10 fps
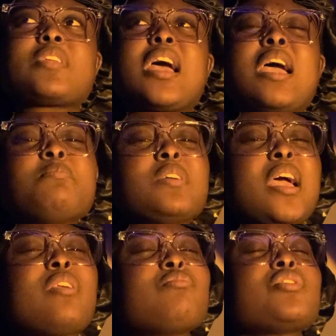I
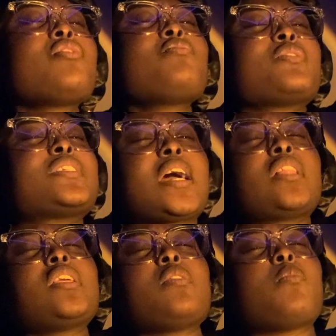don't know
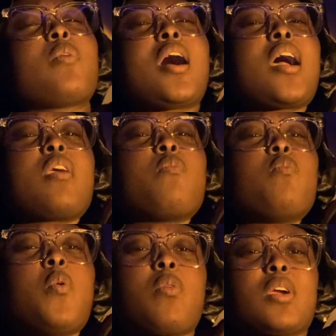exactly why
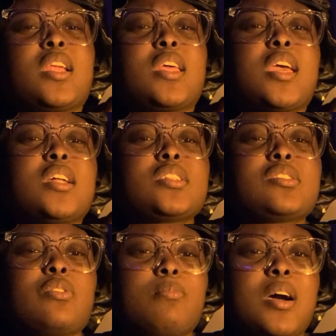Warren gets
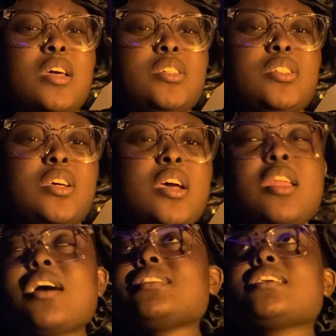so much.
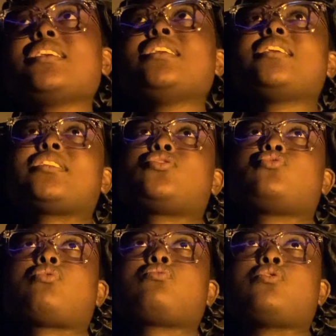Not saying he gets
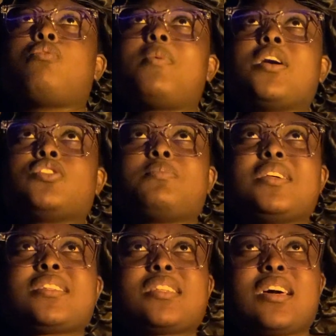so much, but
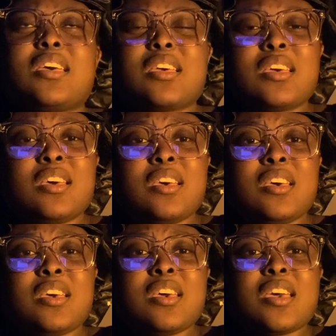it's like,
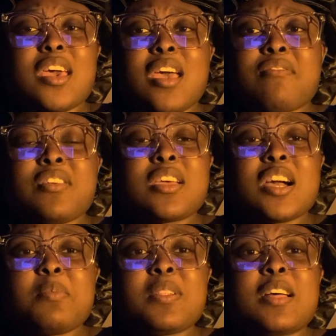every
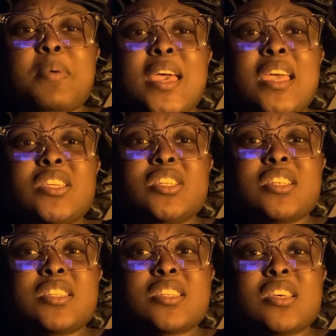couple of
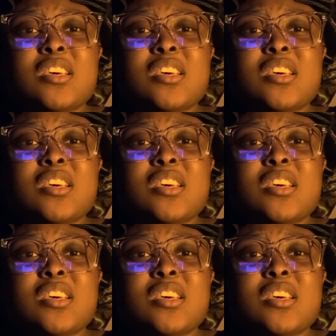pages,